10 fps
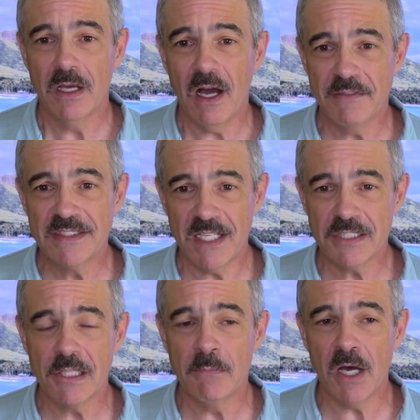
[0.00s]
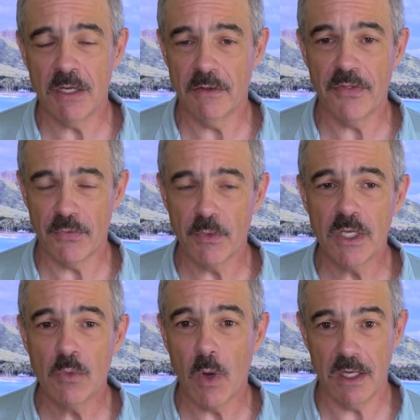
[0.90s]
of a Tesla Model
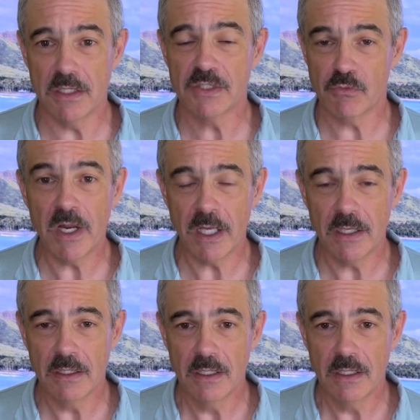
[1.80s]
3 while it's running.